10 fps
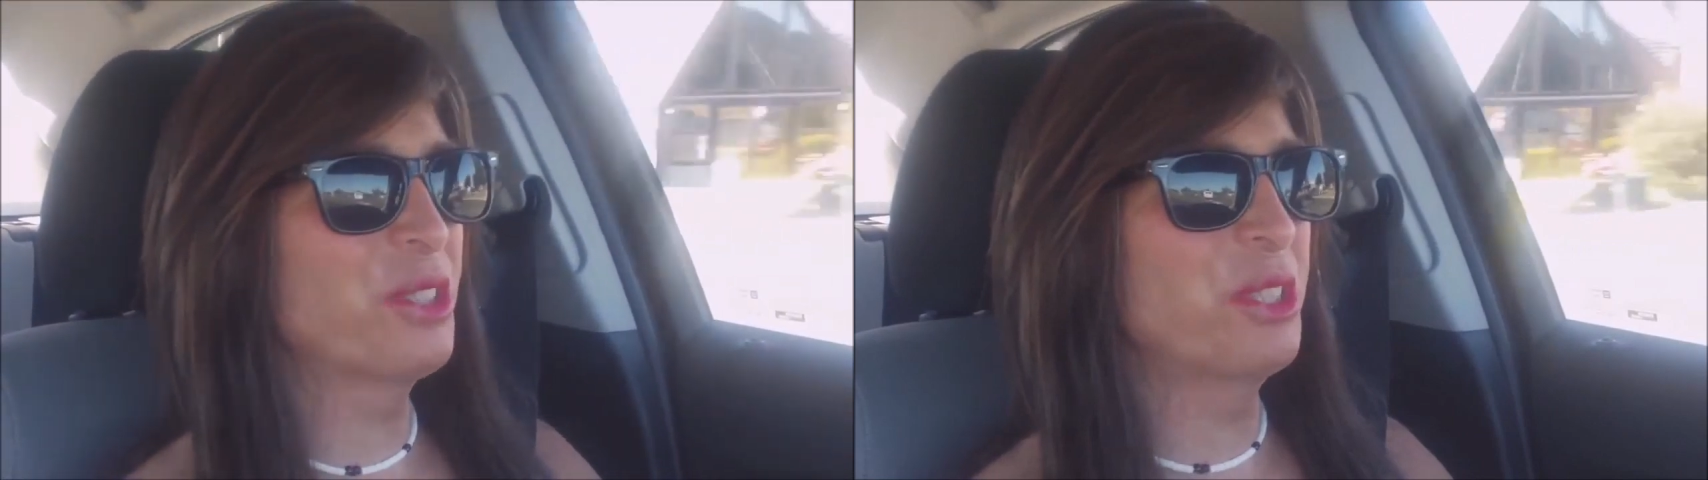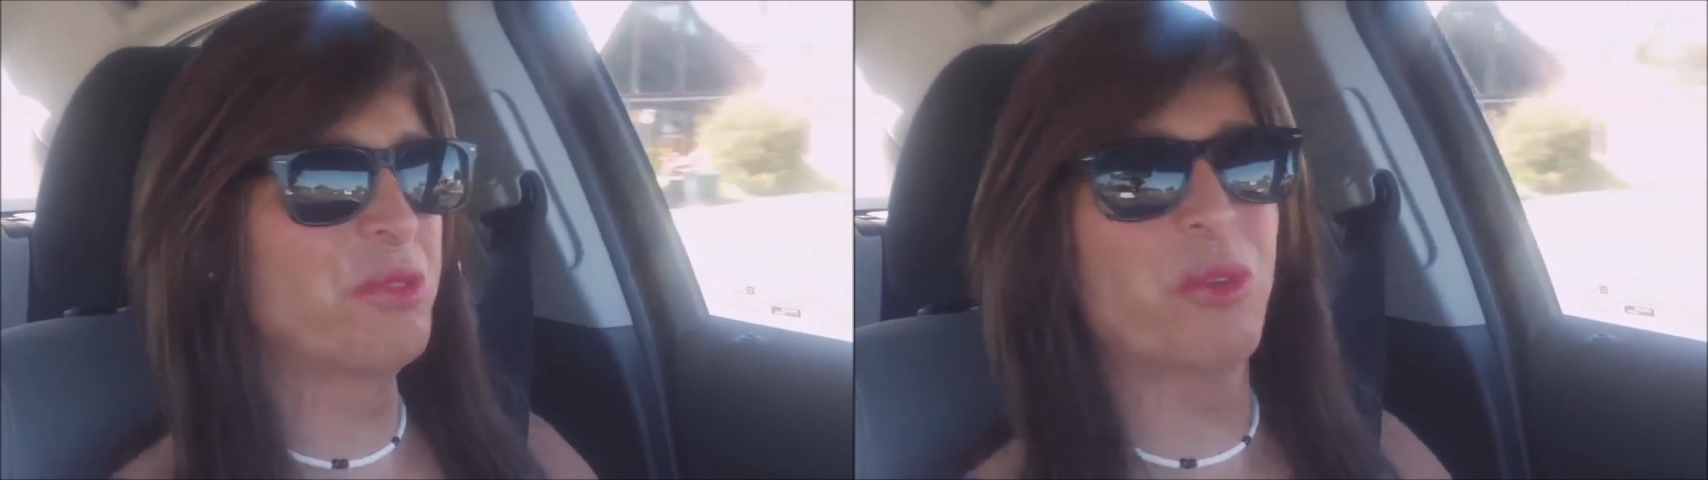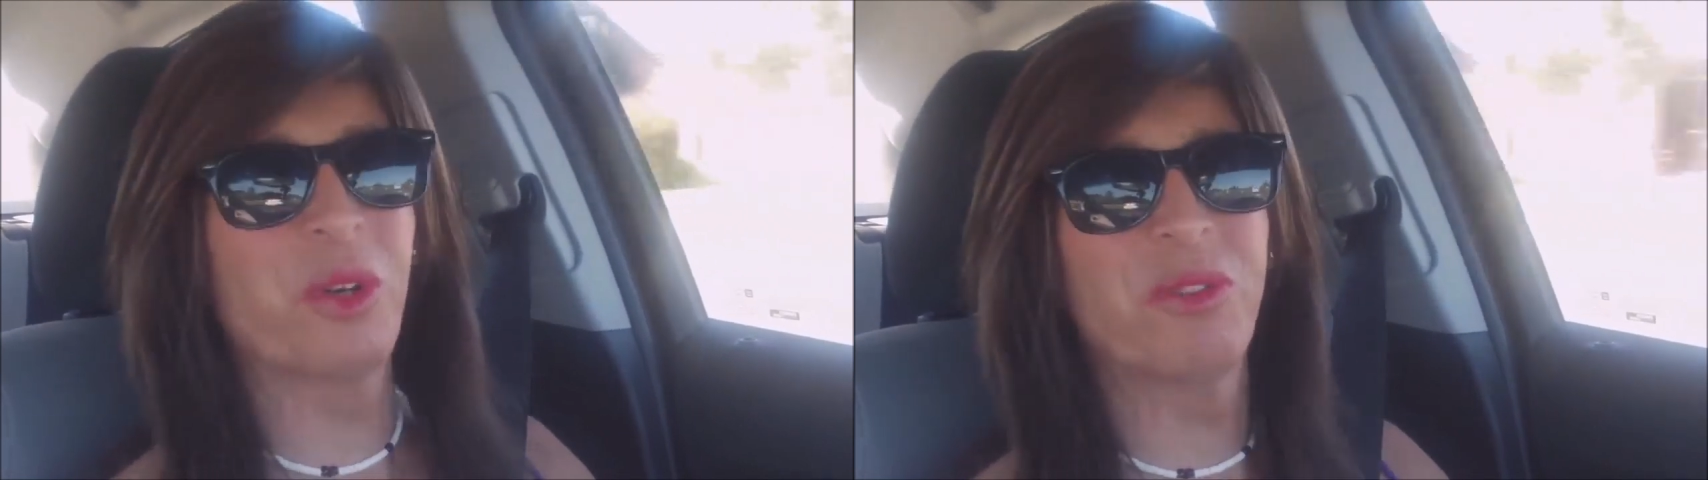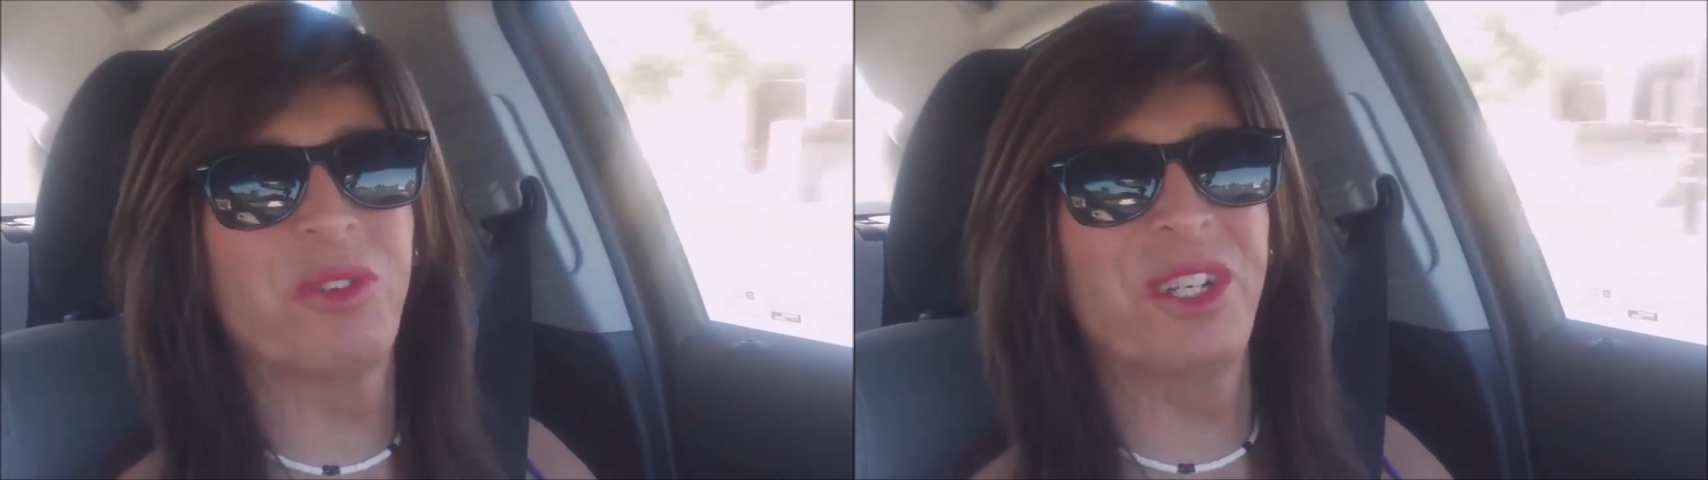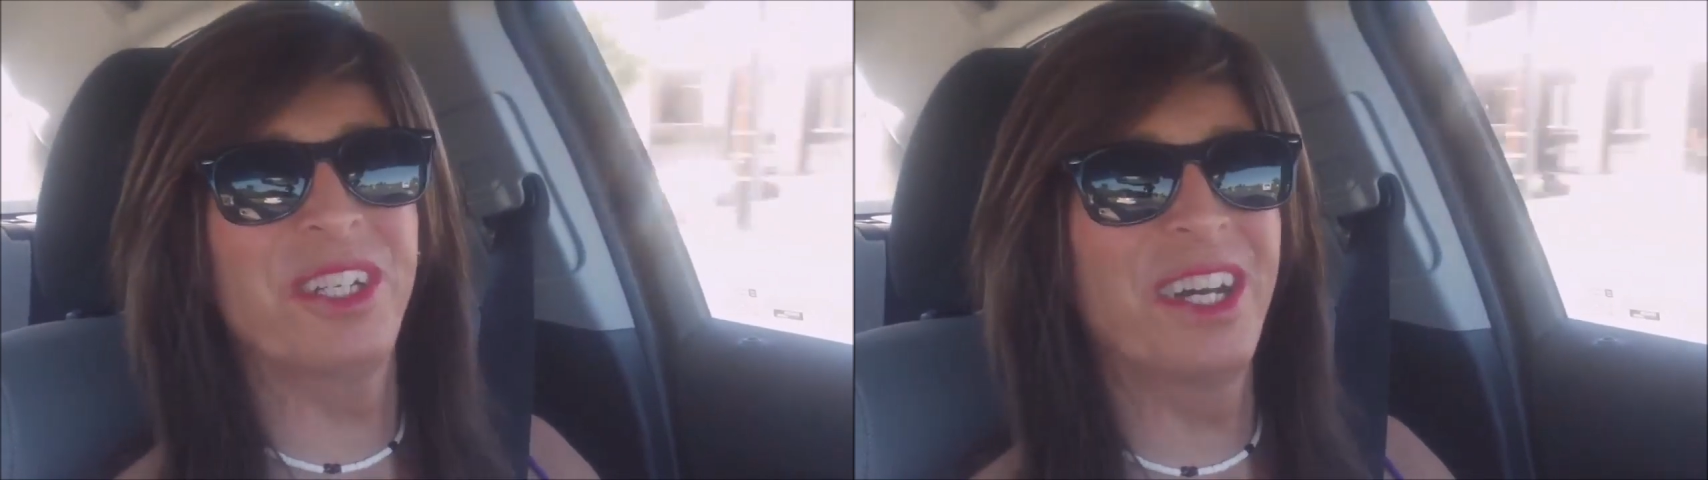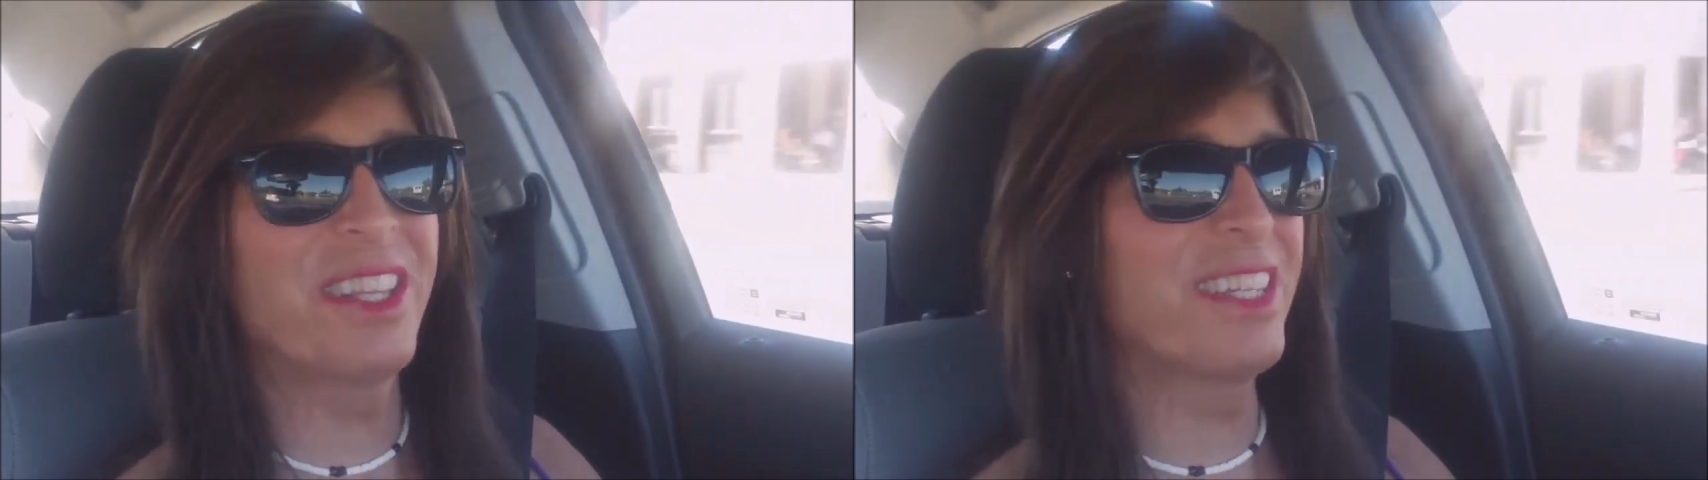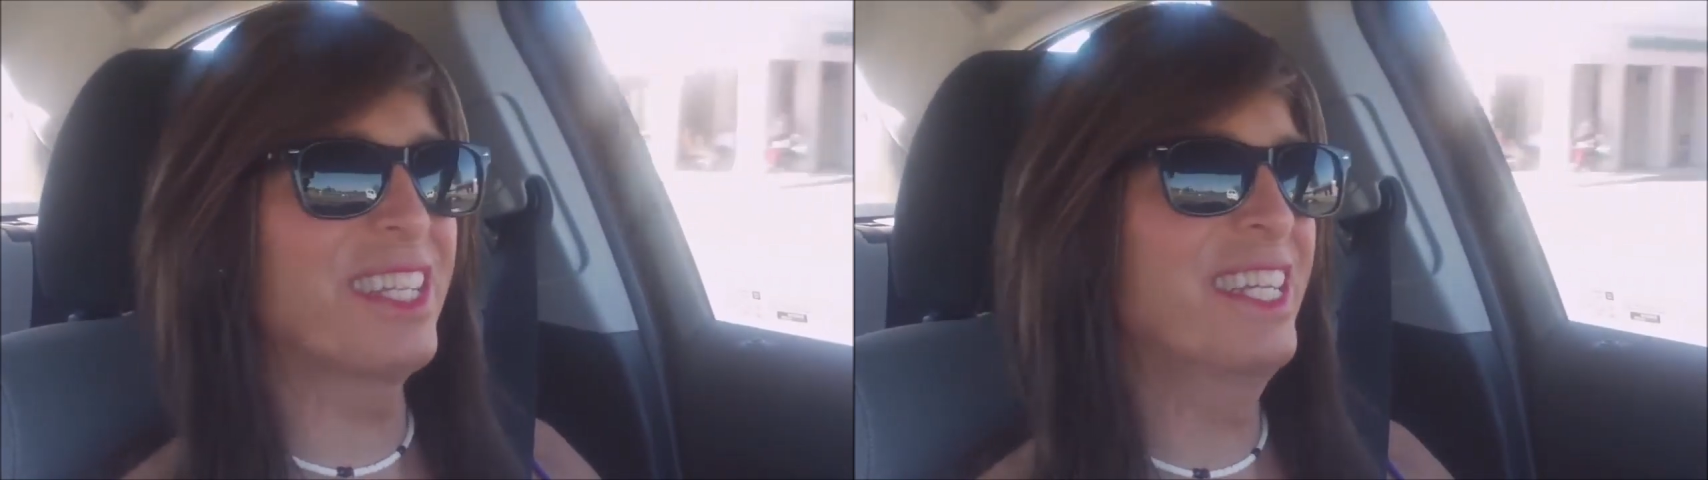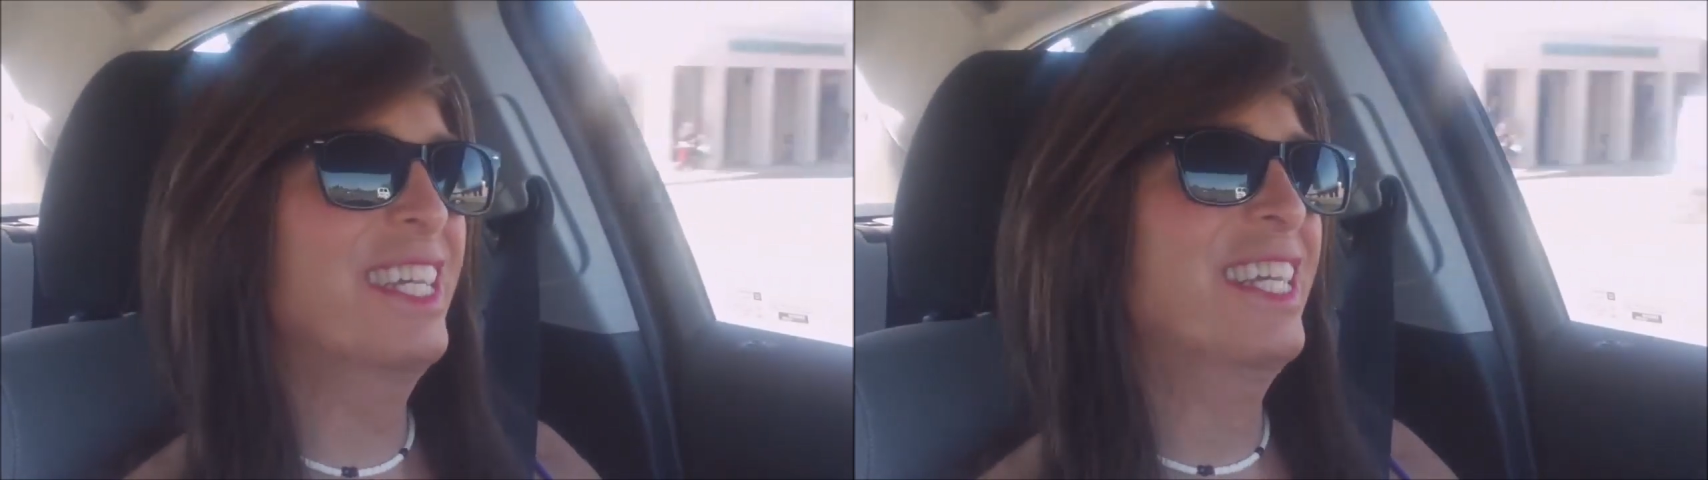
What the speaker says: She's 4 foot nothing,